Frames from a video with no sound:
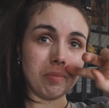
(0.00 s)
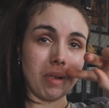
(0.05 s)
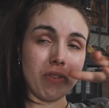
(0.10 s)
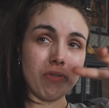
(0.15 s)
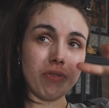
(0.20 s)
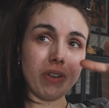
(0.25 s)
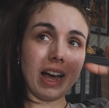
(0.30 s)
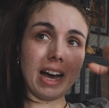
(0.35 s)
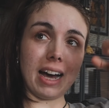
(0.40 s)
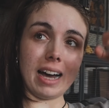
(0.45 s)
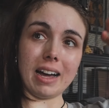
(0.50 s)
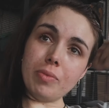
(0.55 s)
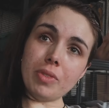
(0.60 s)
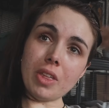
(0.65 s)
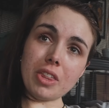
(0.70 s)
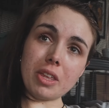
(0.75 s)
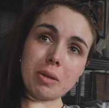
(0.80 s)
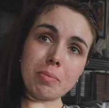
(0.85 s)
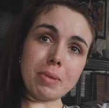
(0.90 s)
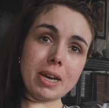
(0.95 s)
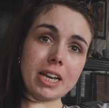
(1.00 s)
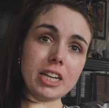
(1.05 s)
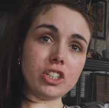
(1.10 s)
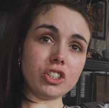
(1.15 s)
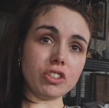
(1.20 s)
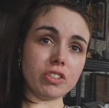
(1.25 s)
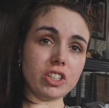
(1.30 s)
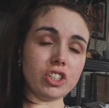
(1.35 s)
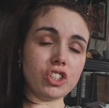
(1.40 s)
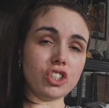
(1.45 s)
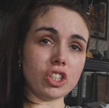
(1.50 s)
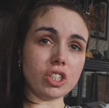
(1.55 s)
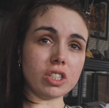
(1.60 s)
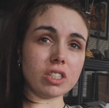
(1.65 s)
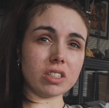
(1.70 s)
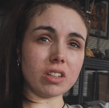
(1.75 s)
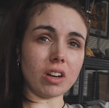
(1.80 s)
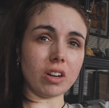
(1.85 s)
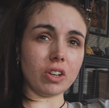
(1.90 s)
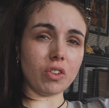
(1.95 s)
my flat. Nothing major, it's
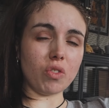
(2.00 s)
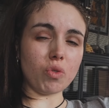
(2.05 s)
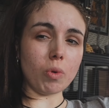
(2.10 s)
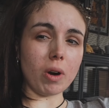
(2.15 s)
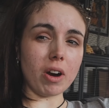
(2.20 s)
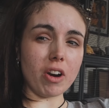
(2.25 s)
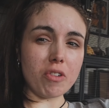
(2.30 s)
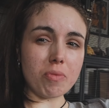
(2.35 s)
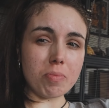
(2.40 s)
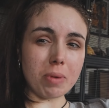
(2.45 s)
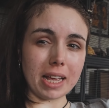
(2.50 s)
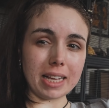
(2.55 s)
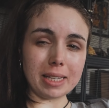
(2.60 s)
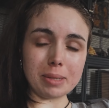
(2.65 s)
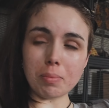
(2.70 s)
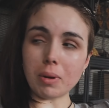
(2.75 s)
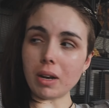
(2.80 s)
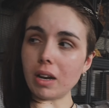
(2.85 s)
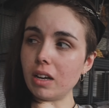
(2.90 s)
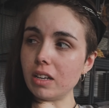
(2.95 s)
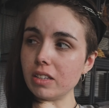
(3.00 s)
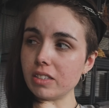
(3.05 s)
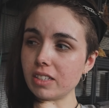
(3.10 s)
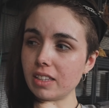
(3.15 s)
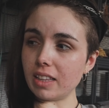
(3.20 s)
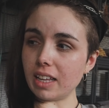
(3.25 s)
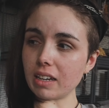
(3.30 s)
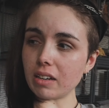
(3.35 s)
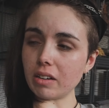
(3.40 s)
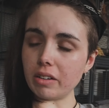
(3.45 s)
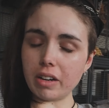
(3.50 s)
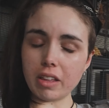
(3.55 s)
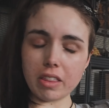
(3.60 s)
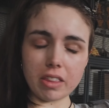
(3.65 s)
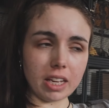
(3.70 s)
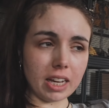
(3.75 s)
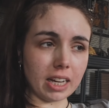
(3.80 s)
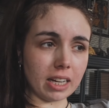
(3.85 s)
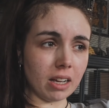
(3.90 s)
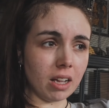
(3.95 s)
just kind of where I've placed plants and that kind of
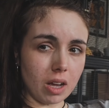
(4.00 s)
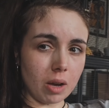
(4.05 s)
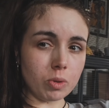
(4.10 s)
thing.